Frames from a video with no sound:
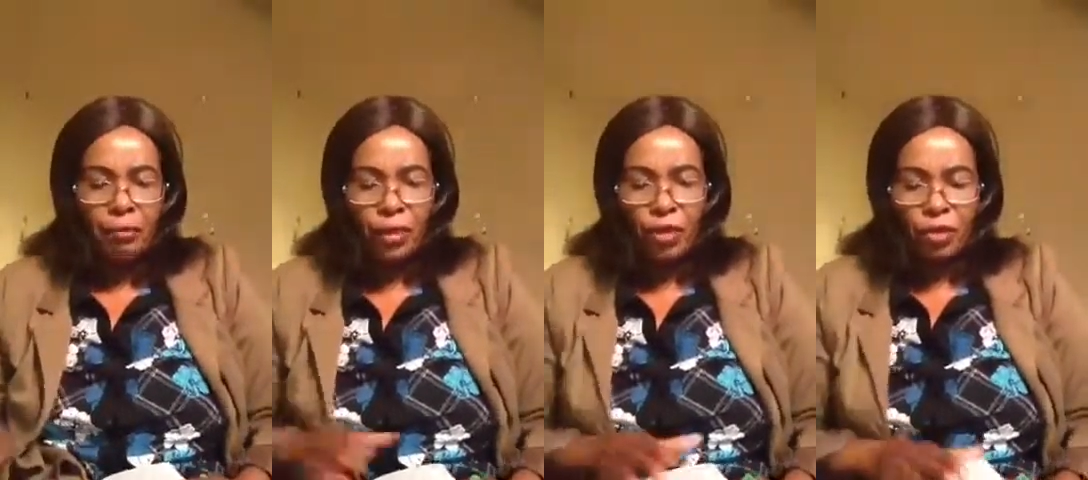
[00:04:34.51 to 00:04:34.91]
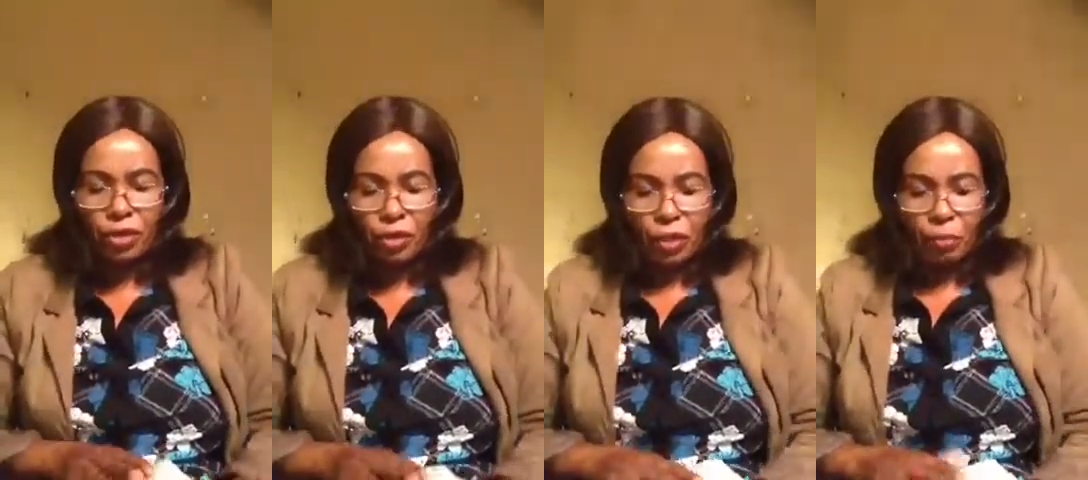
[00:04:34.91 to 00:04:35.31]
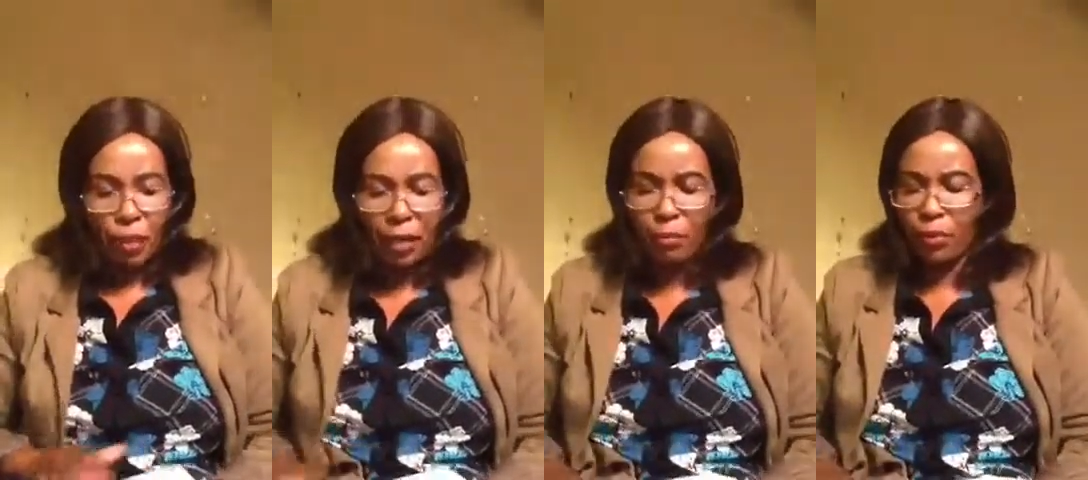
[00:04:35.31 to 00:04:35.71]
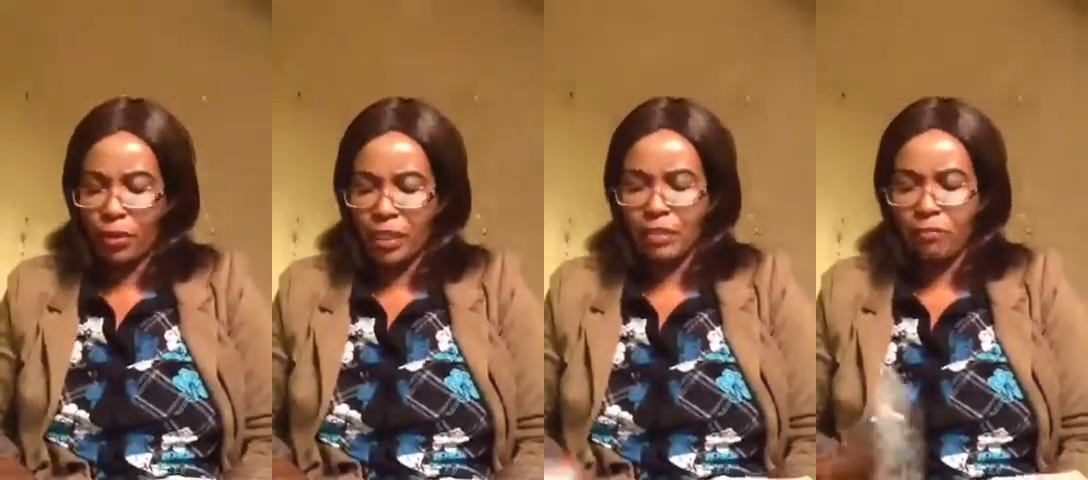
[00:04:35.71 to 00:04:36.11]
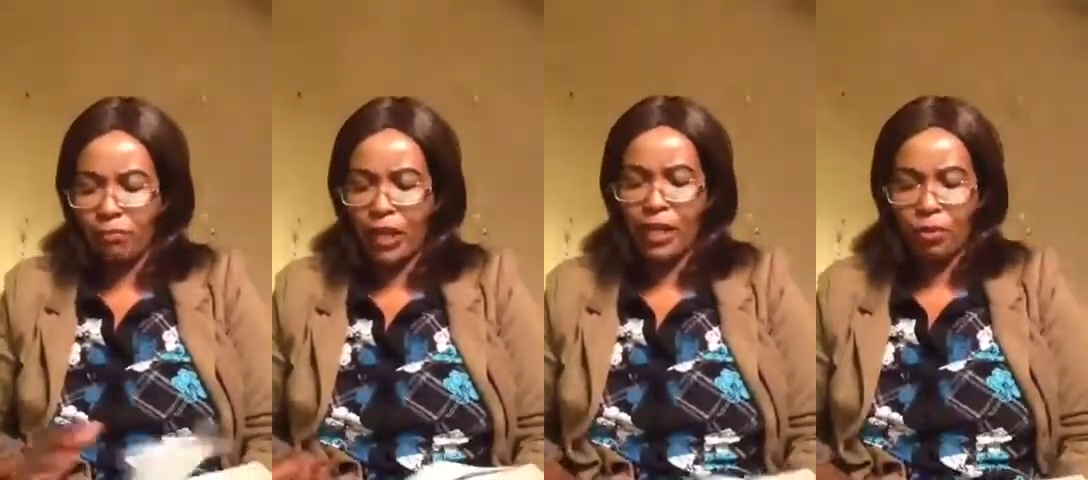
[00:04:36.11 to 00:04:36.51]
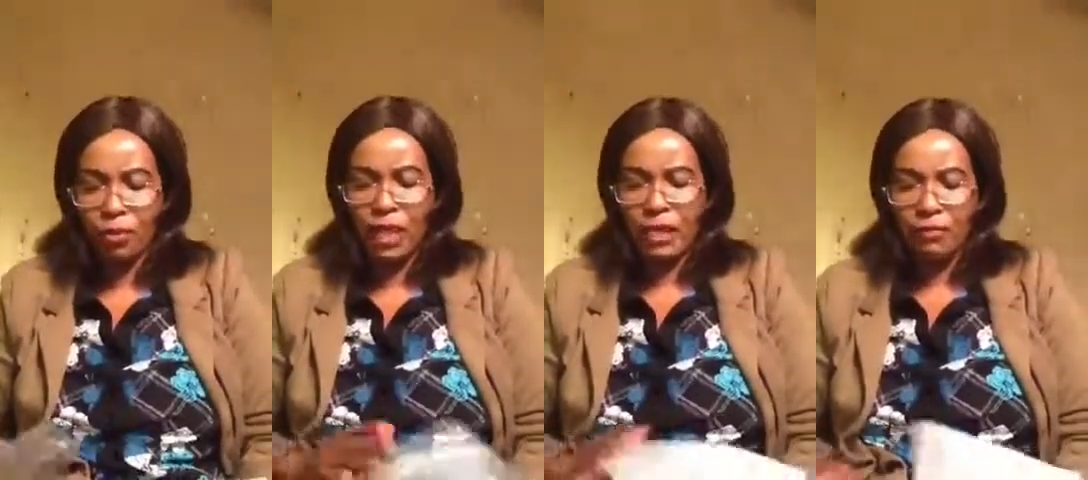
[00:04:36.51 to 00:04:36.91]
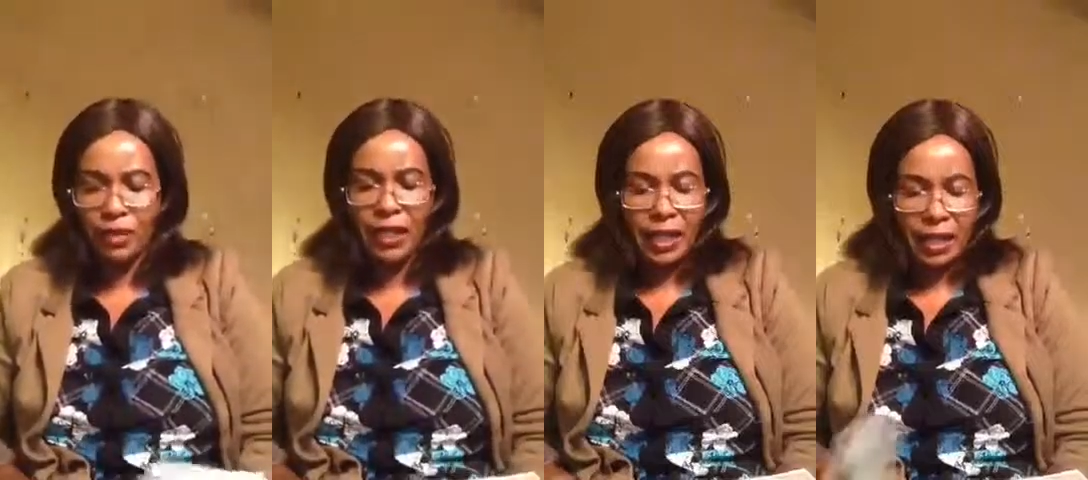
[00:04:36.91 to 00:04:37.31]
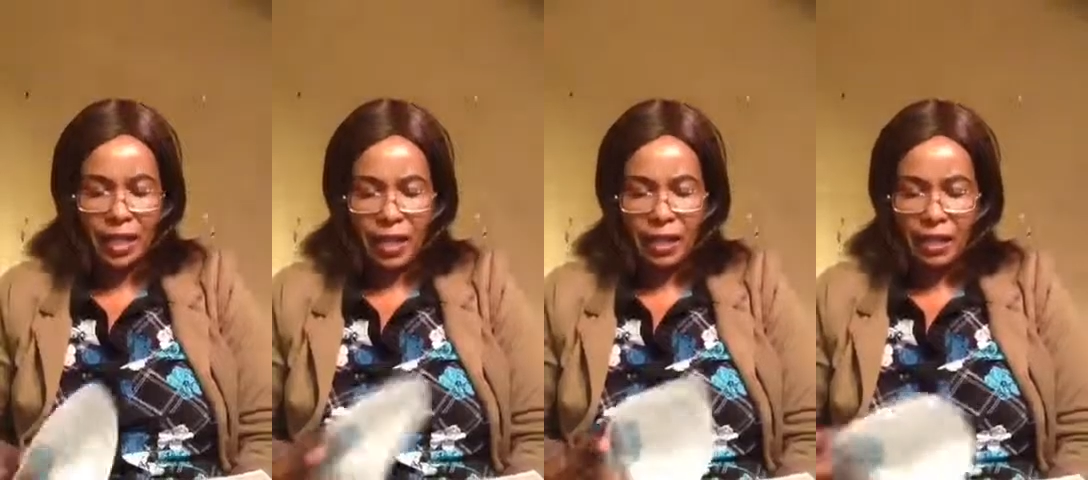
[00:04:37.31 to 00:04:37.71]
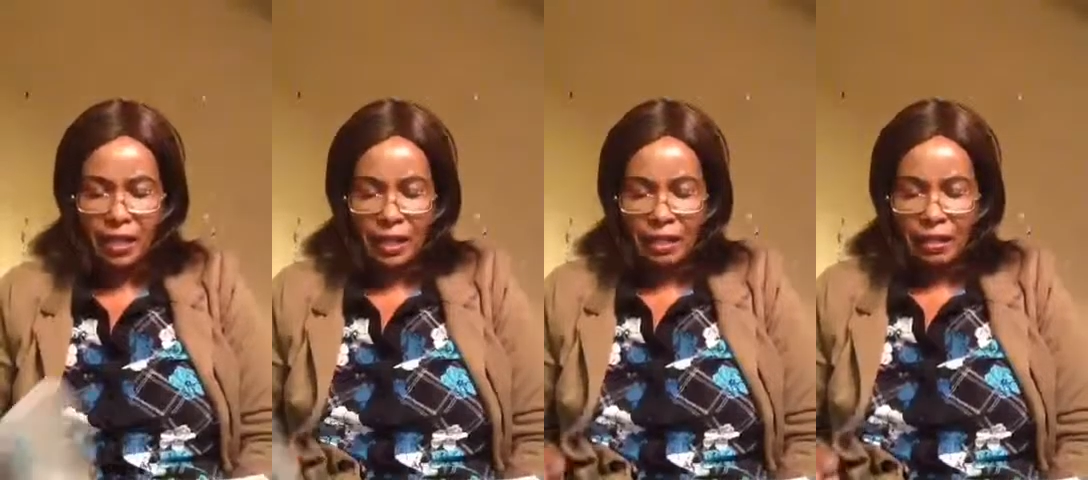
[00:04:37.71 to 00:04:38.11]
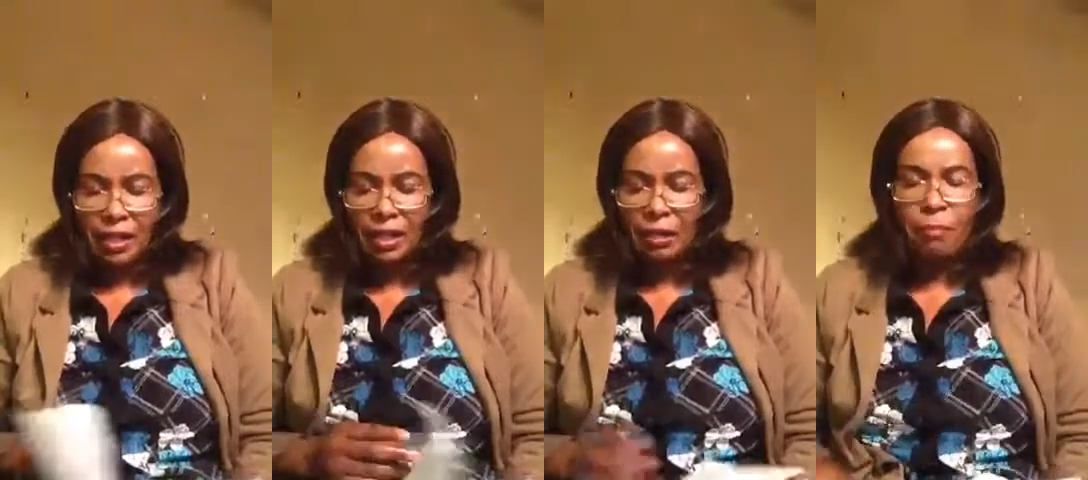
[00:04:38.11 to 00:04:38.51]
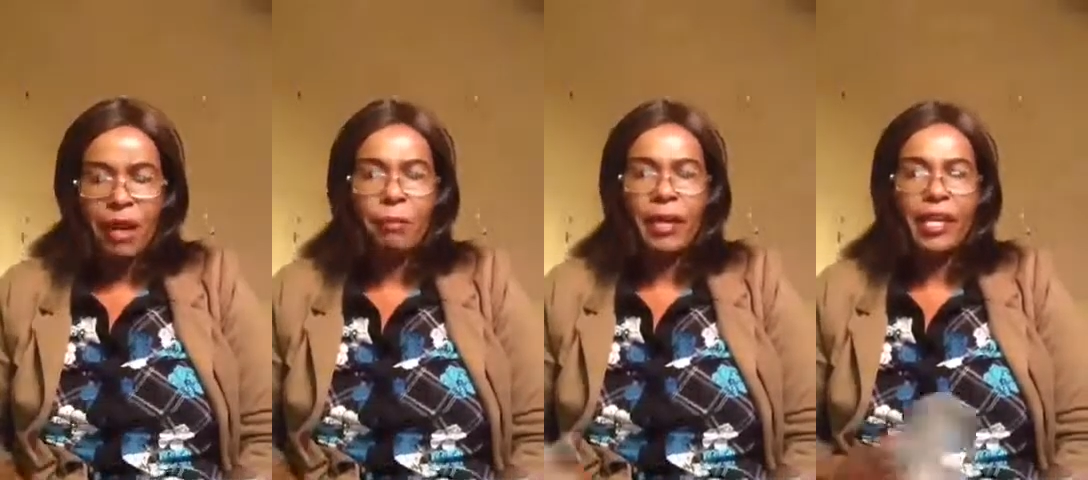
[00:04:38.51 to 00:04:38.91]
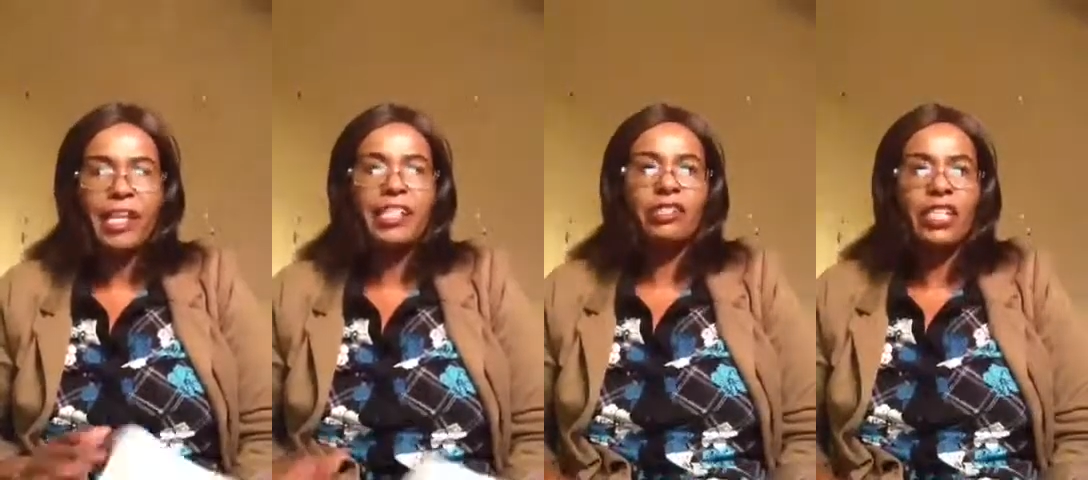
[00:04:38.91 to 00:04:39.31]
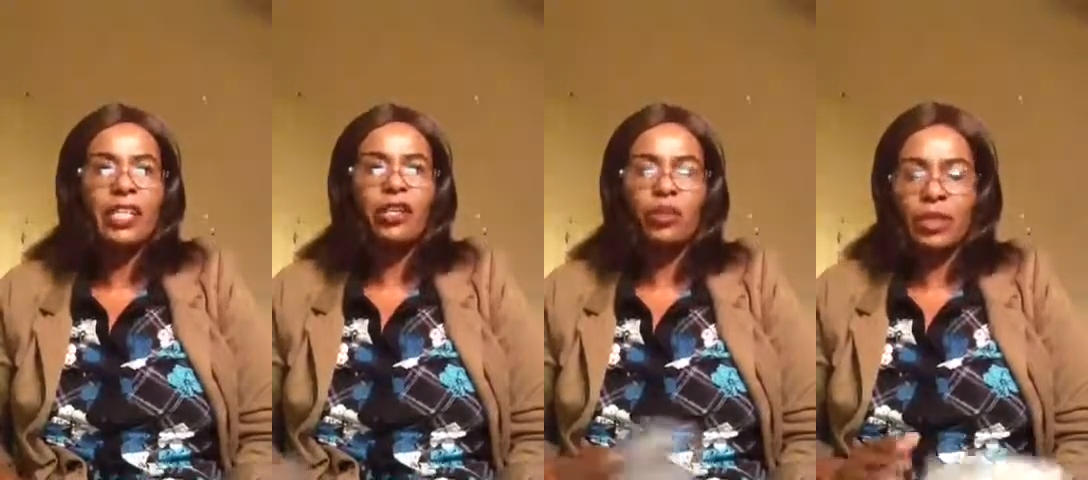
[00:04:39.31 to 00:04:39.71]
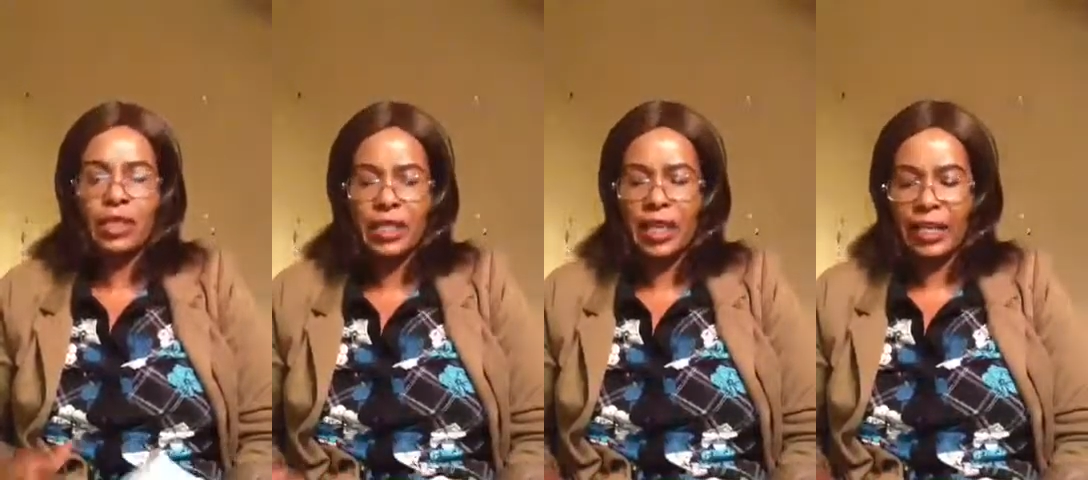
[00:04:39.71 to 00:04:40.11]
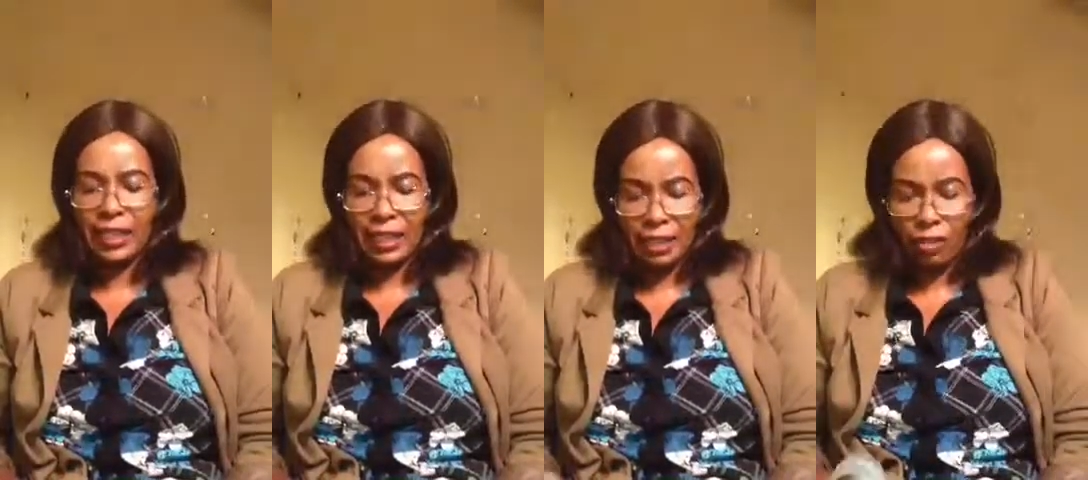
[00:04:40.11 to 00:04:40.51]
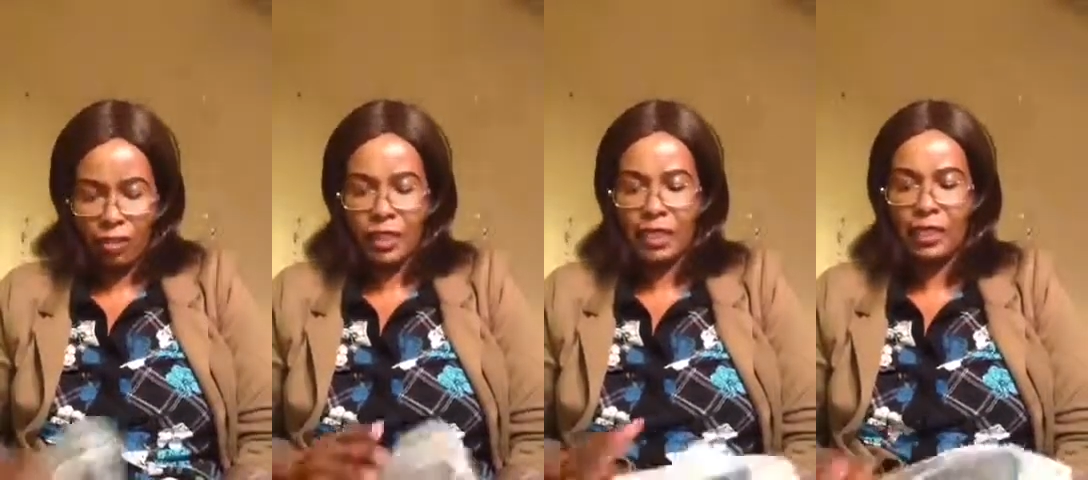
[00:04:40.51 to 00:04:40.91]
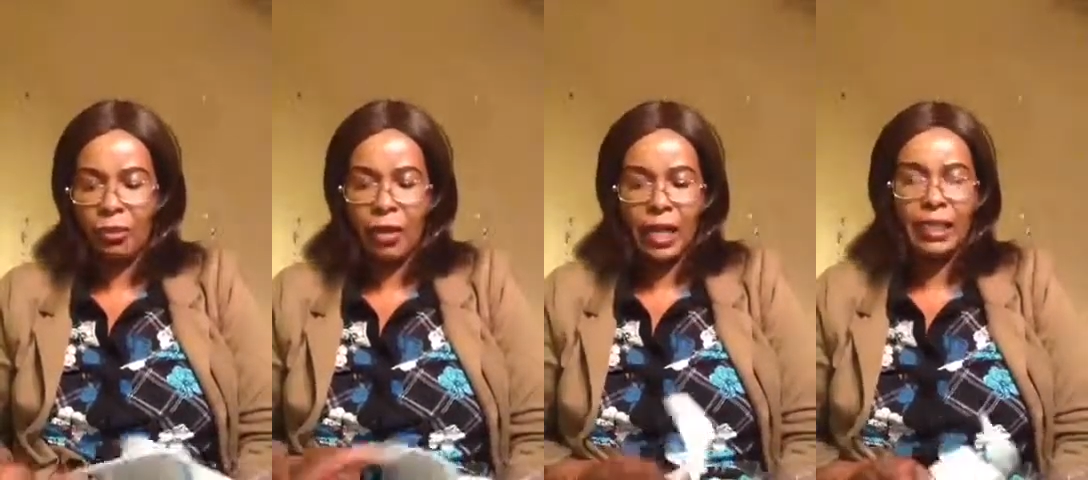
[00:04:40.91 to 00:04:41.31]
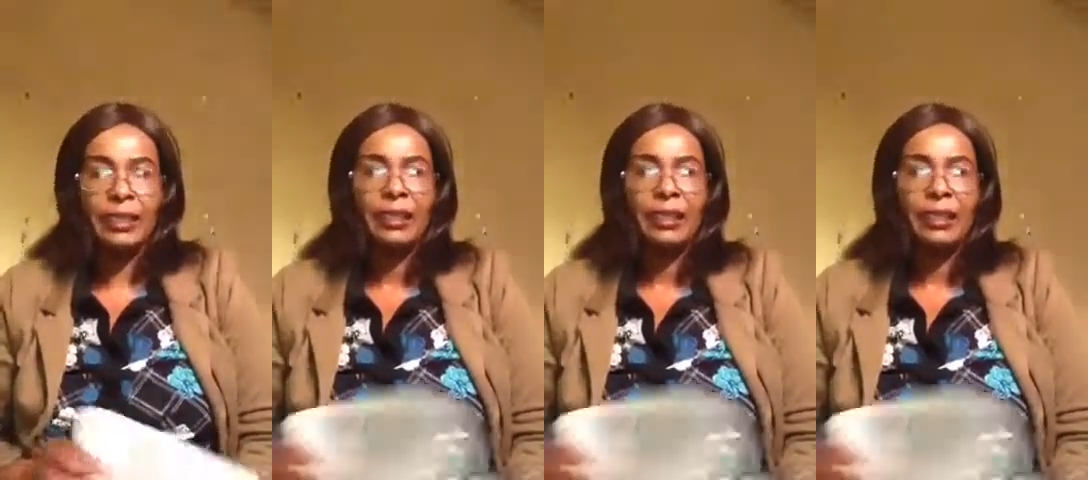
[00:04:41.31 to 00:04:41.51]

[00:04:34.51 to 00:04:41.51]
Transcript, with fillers: Because the Bible is very good and very clear. Remember, he is in you is greater than he is in the world.